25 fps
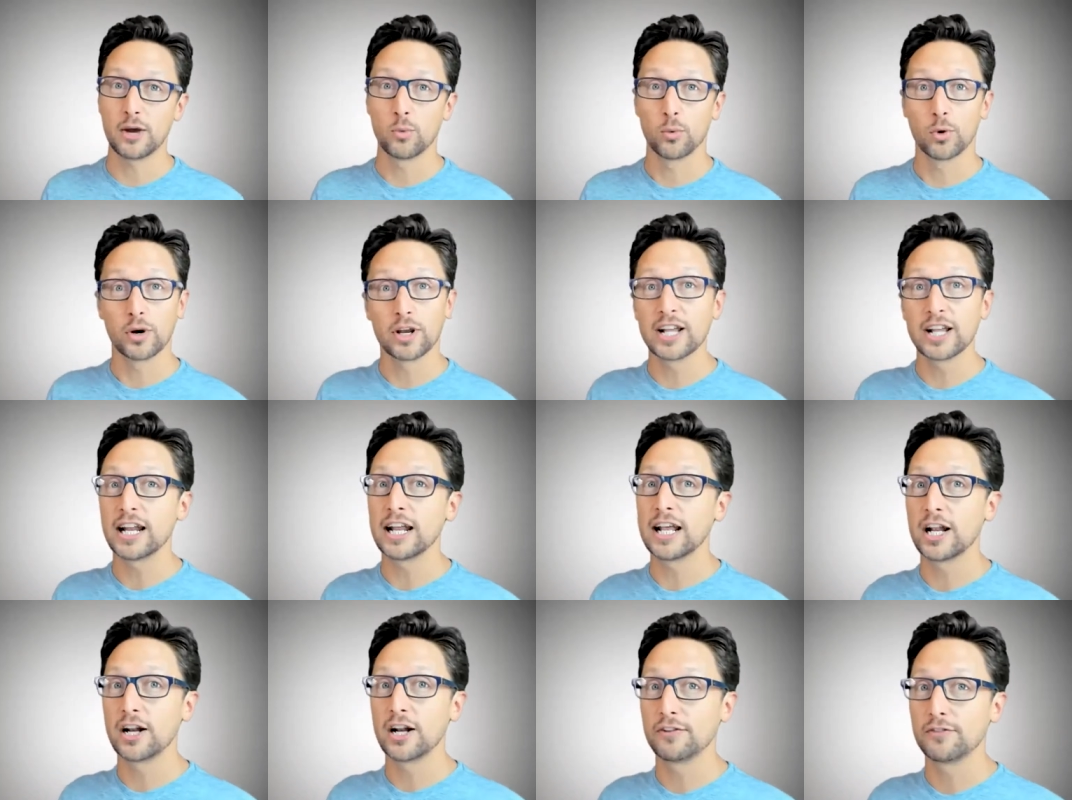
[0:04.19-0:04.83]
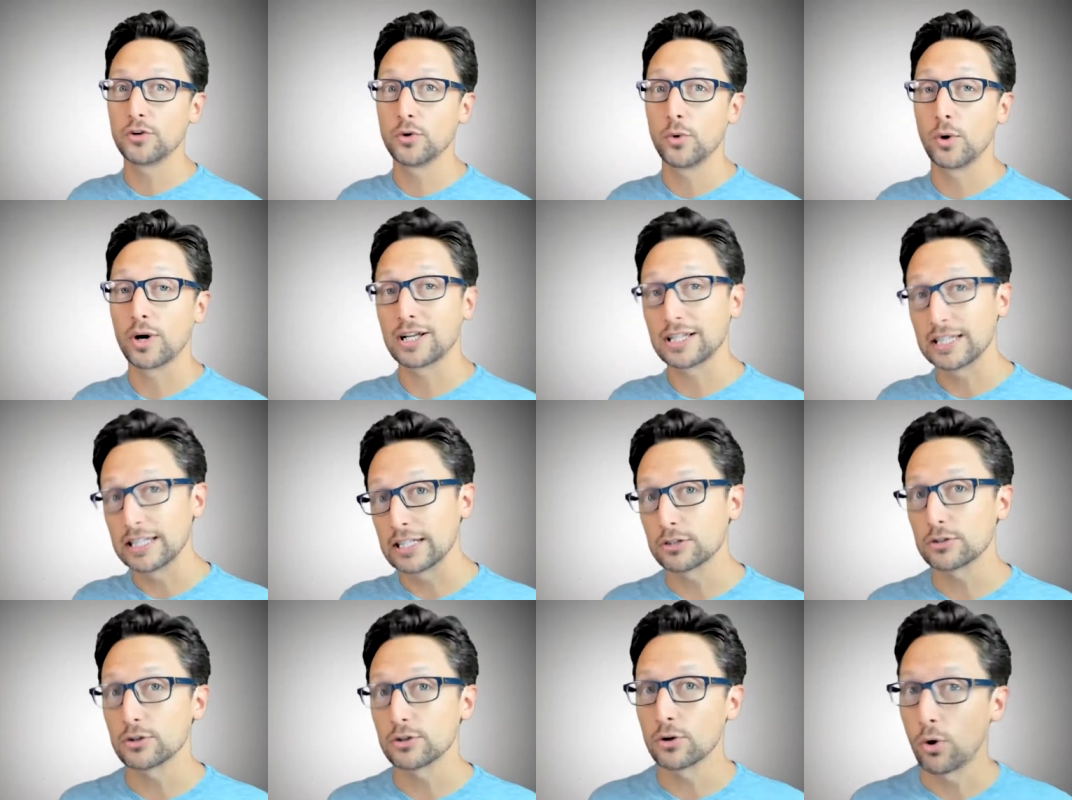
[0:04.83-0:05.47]
We're going to interview a
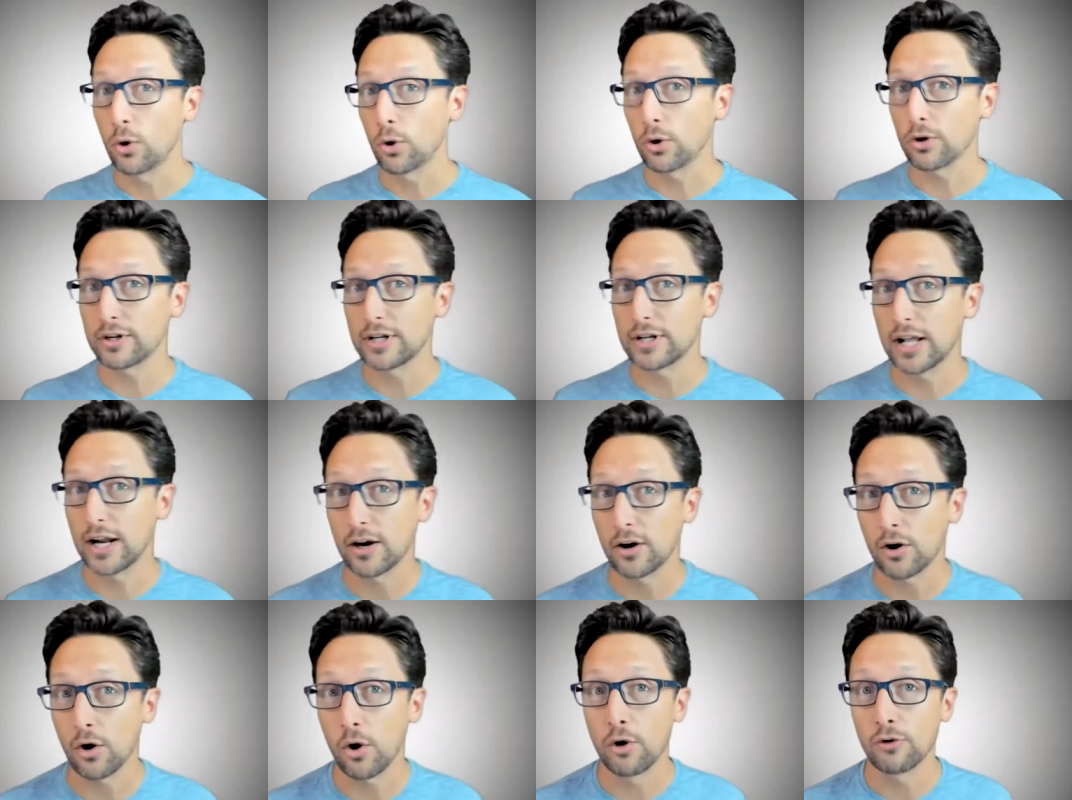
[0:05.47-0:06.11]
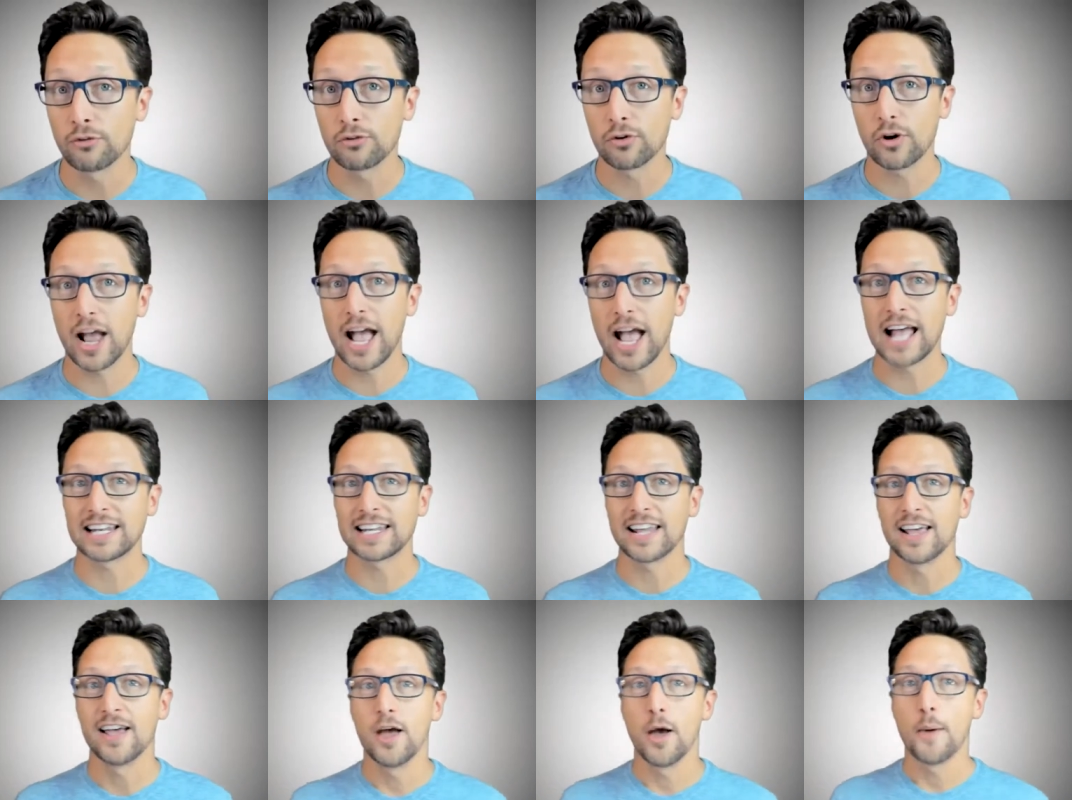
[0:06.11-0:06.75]
clinical coordinator over
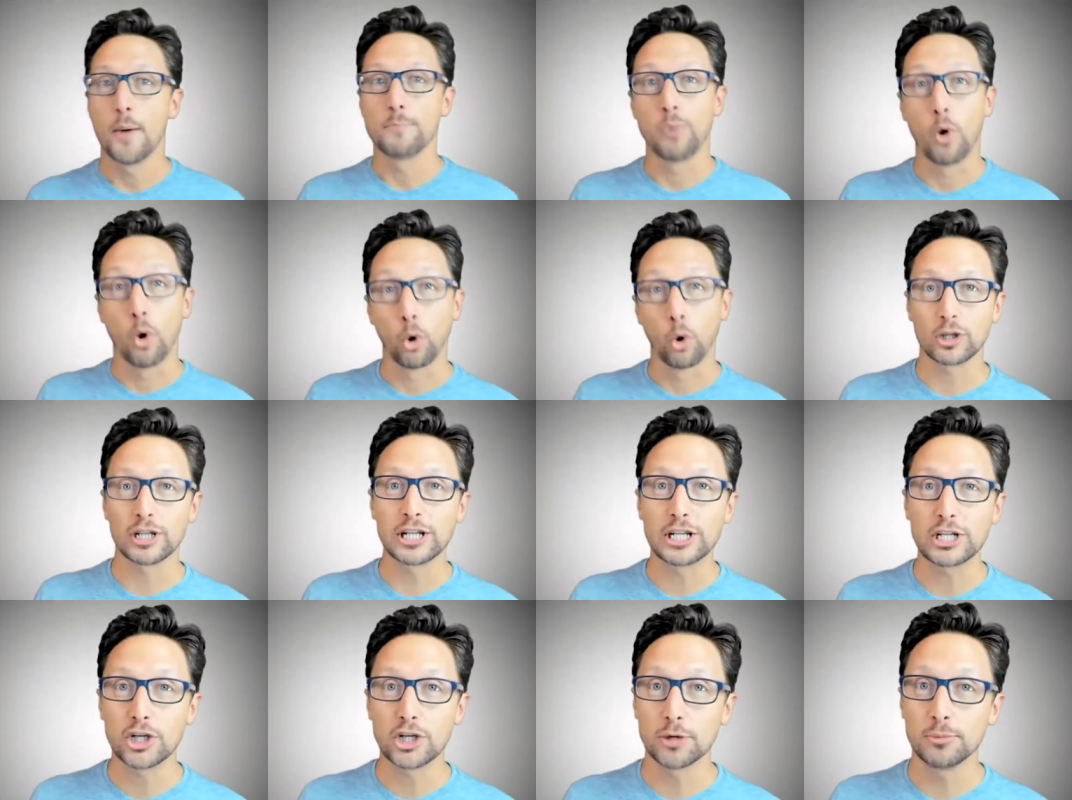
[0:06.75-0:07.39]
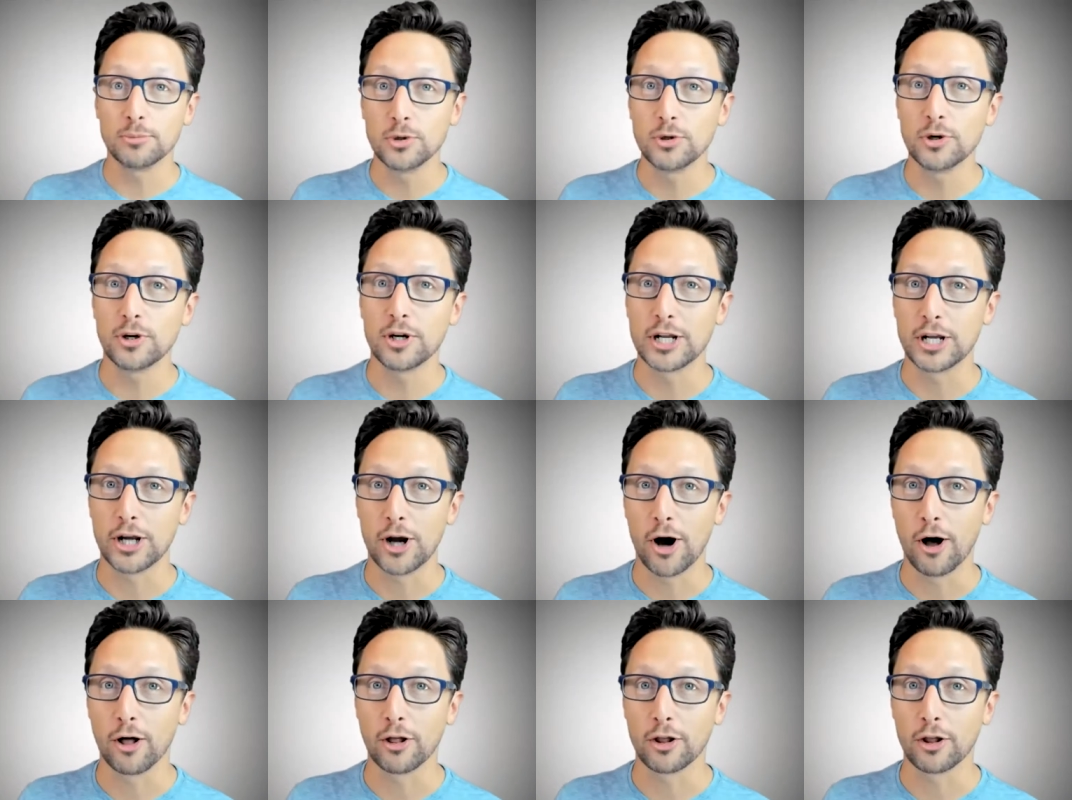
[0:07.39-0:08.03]
at Portland Community
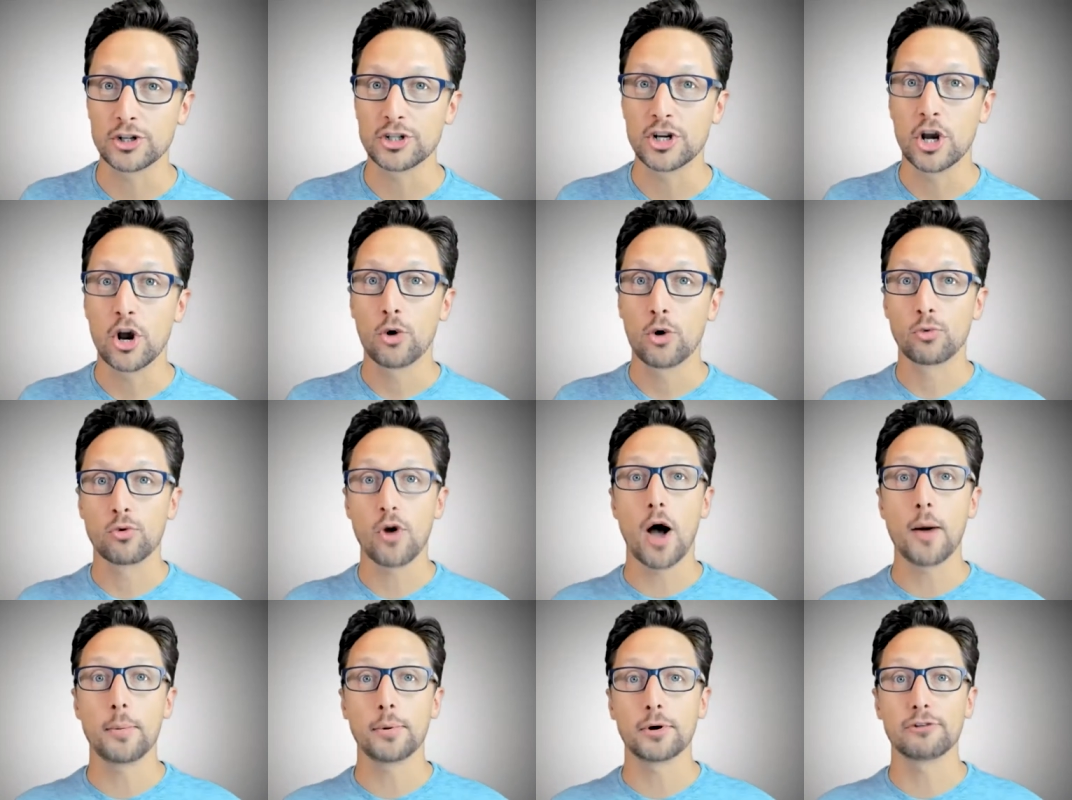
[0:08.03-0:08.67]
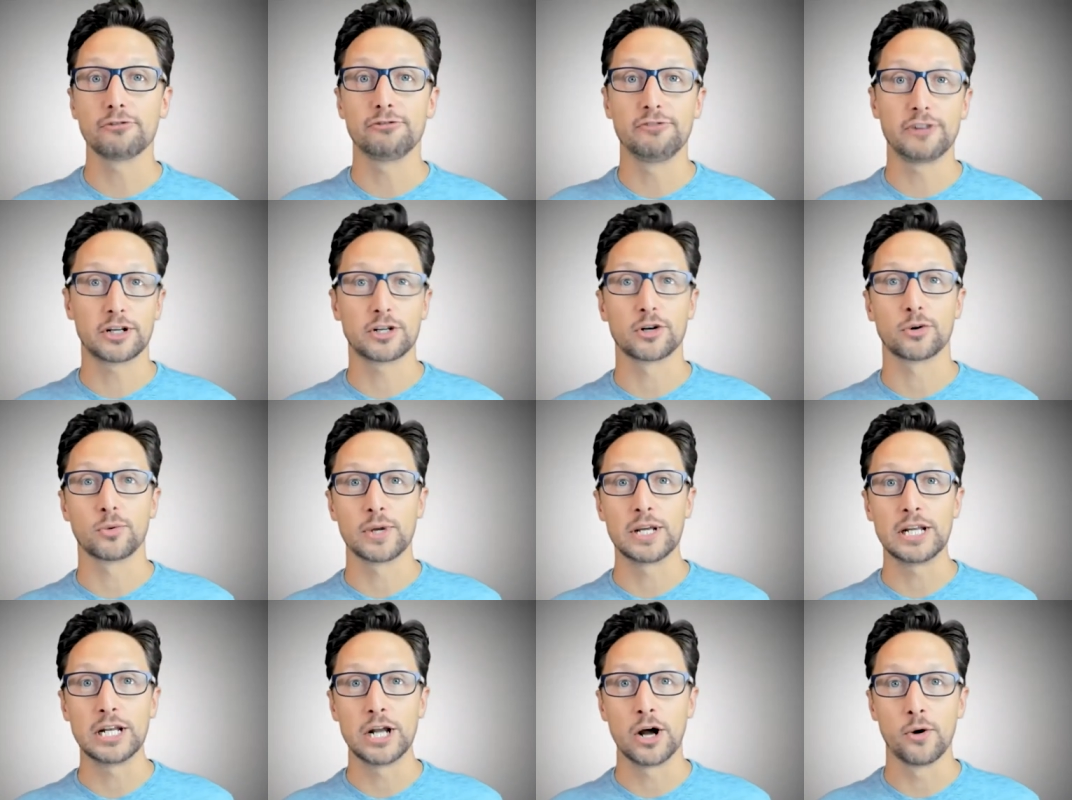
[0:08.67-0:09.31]
College, Robert
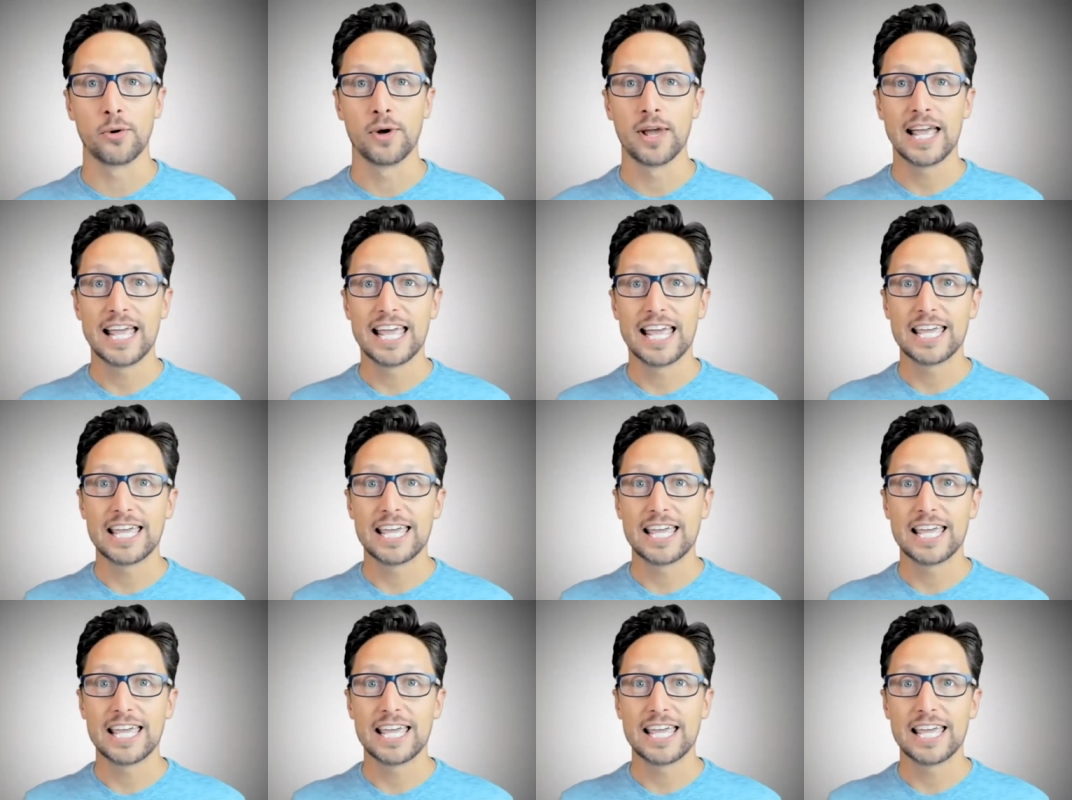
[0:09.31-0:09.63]
Victorino.